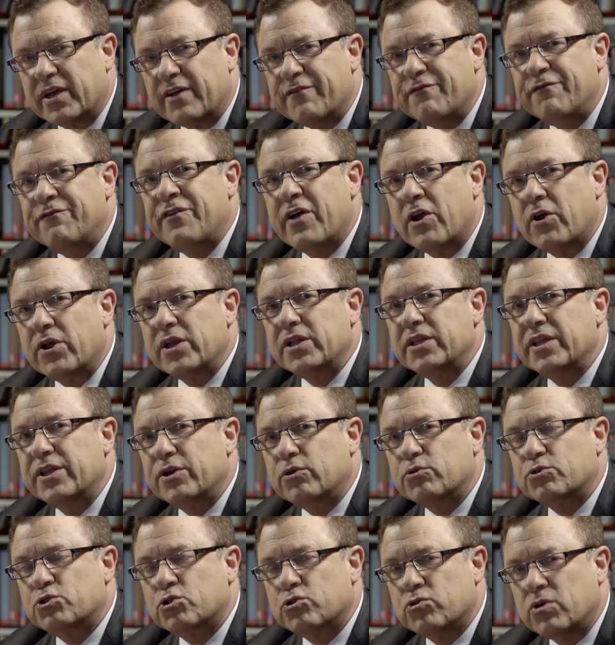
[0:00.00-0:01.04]
Very
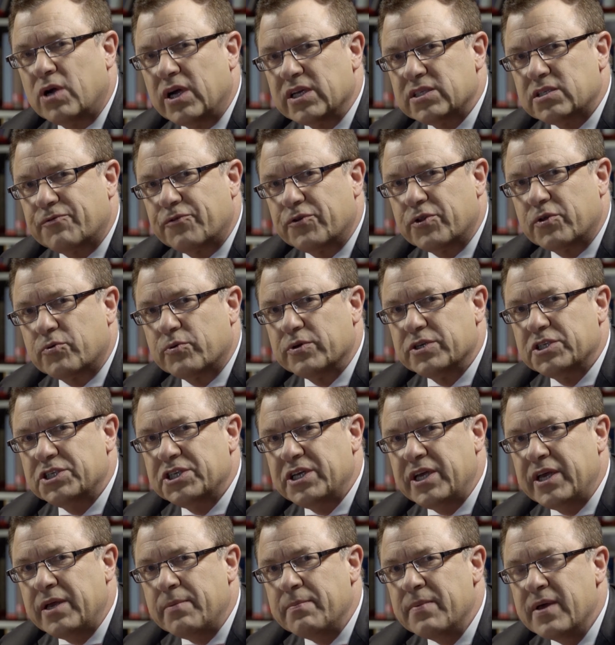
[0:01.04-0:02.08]
little trust for the
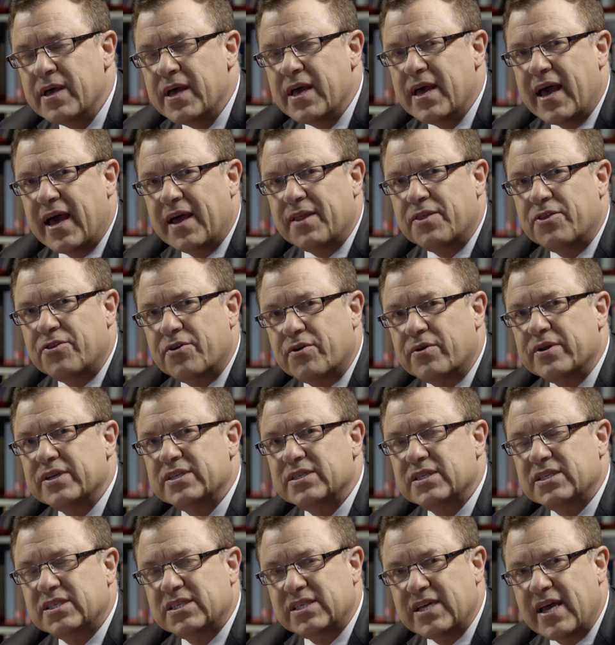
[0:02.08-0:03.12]
regime, and there is
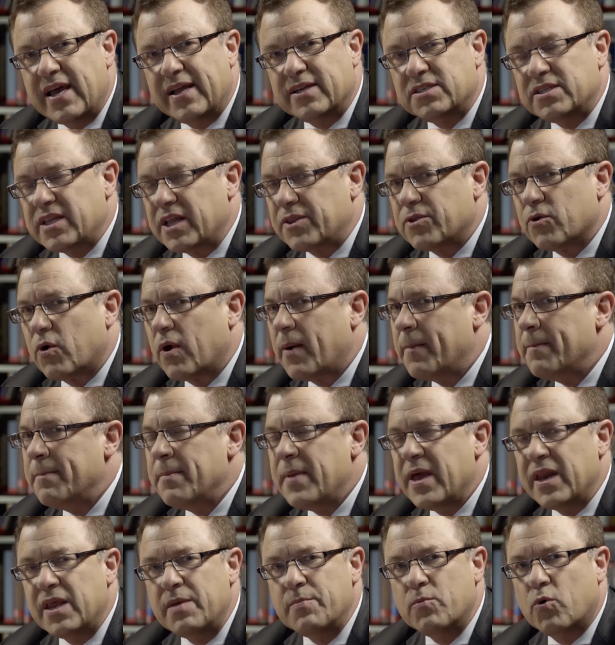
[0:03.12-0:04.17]
a sense that there are
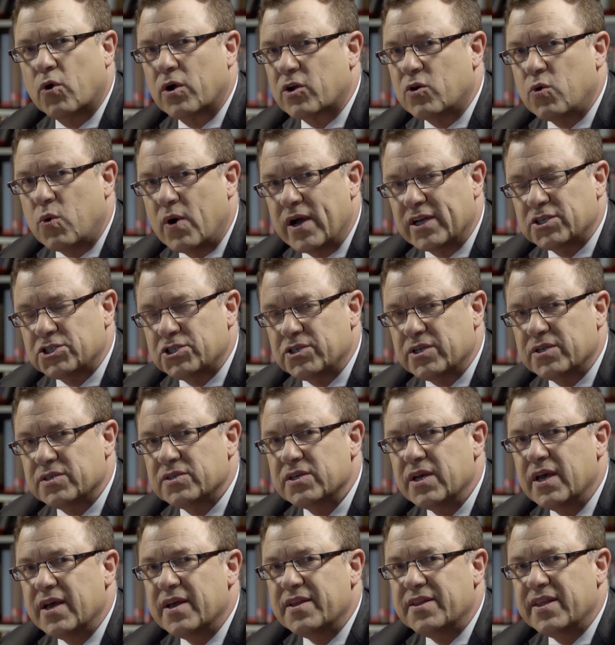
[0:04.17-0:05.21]
many more questions
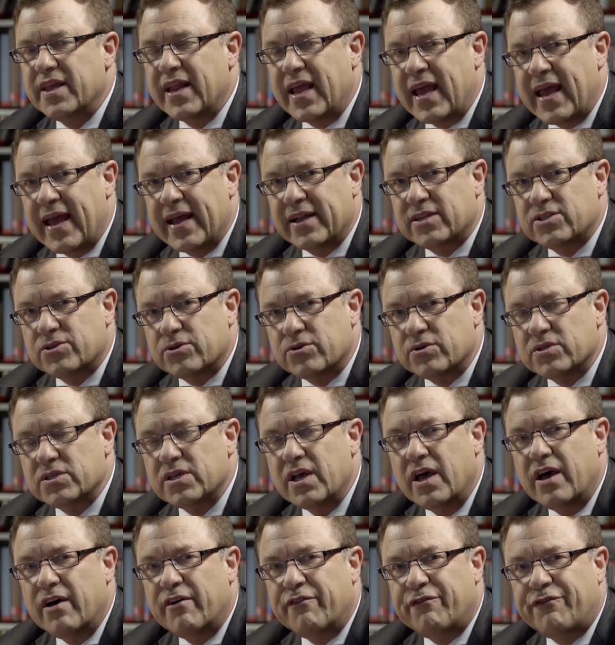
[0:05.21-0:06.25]
than answers
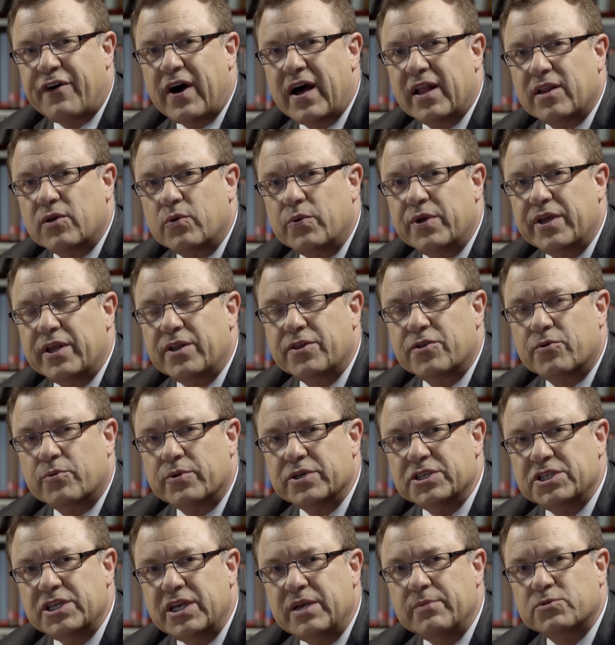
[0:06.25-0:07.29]
following the
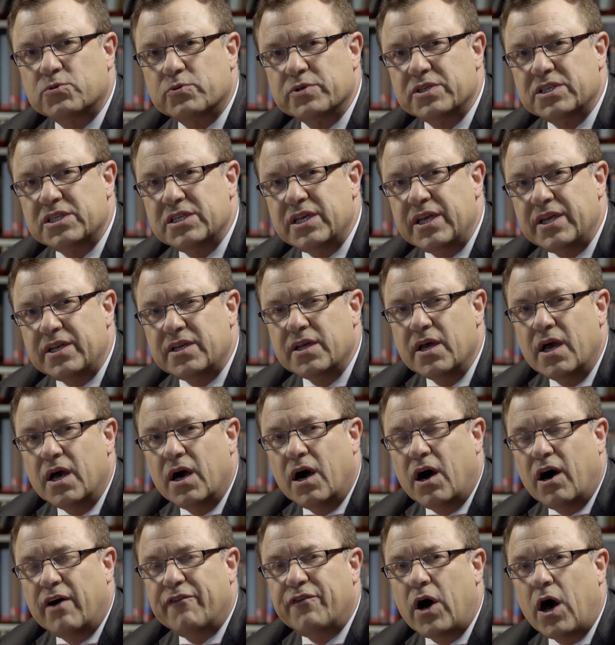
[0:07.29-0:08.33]
regime's receipt
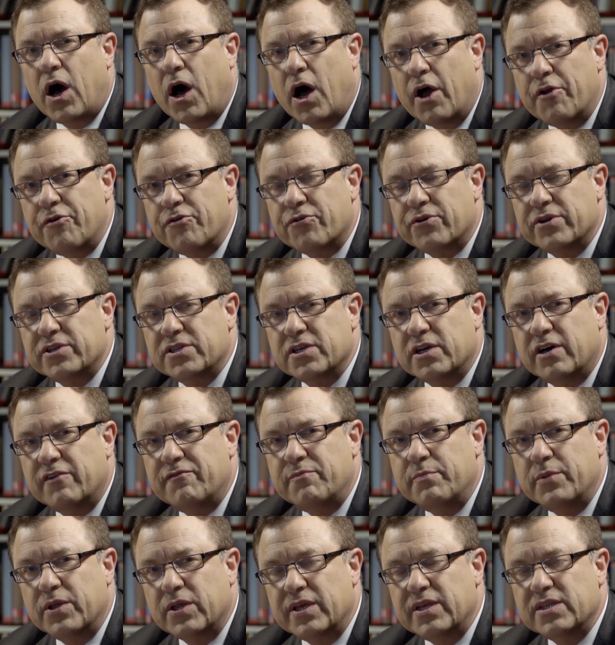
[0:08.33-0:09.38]
of hundreds of
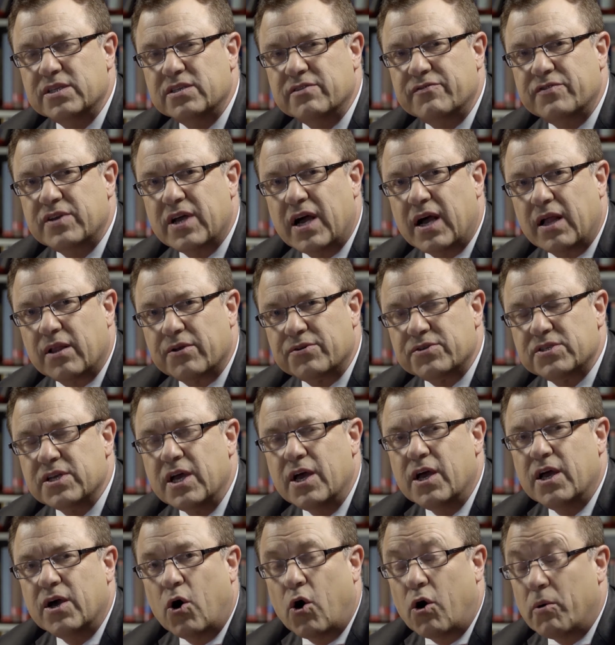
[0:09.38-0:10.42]
millions of dollars,
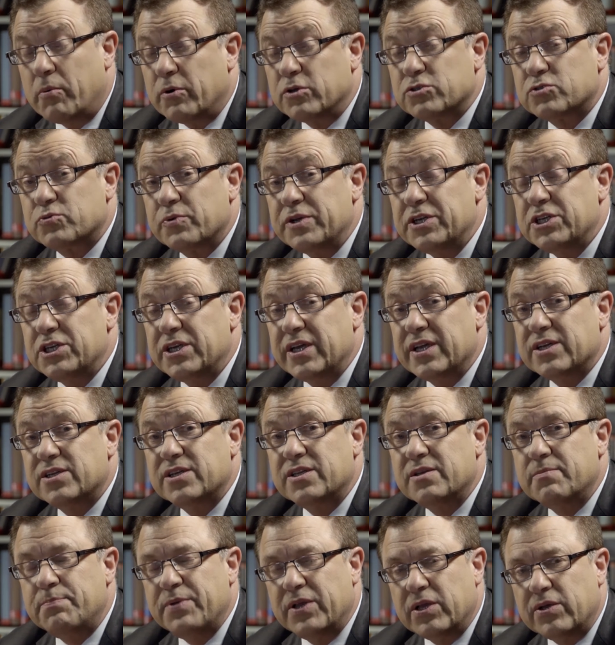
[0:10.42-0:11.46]
almost reaching into
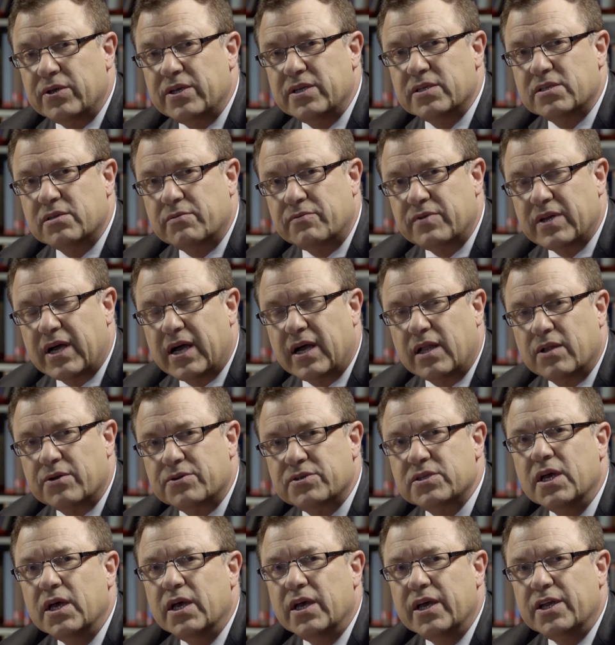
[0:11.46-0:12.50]
the billions of
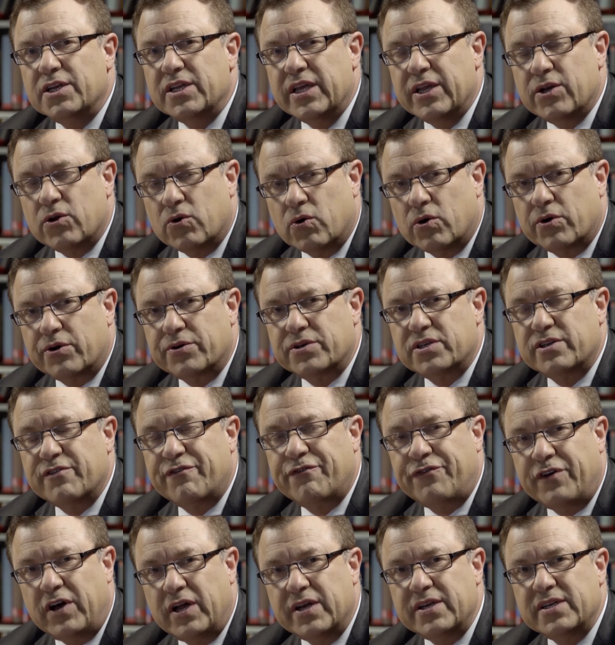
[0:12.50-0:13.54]
dollars, in order to
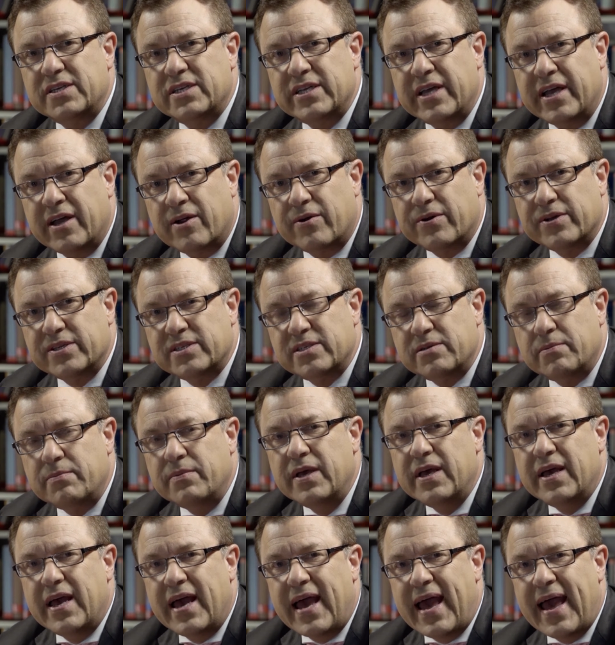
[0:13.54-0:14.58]
fund terrorism
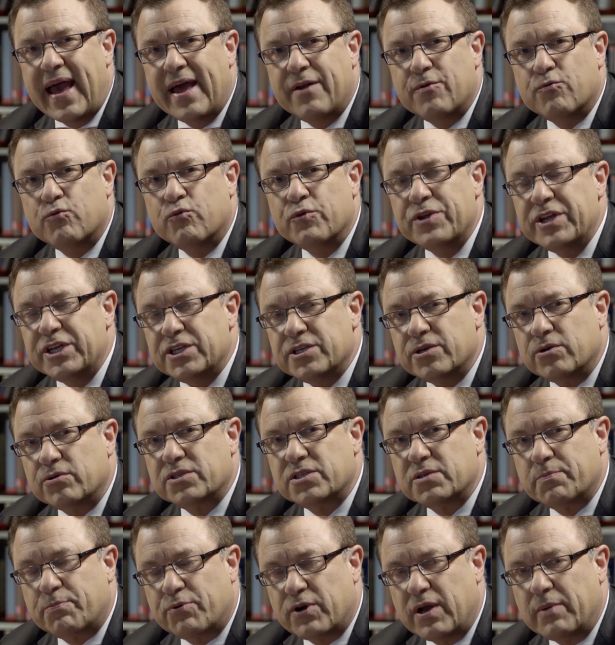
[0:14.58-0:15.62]
and regional
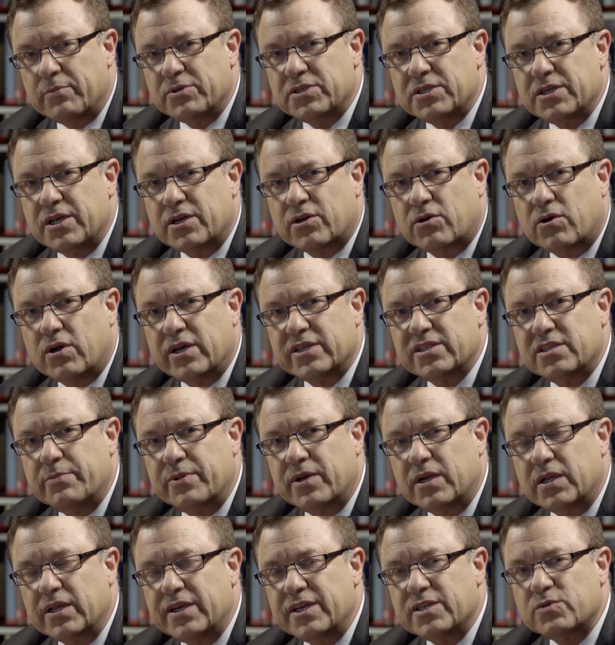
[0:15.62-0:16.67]
supremacy across the
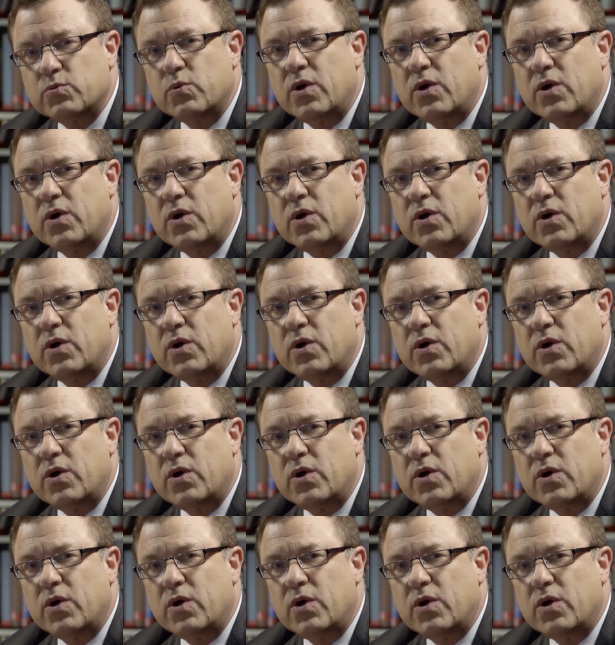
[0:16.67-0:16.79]
Middle East.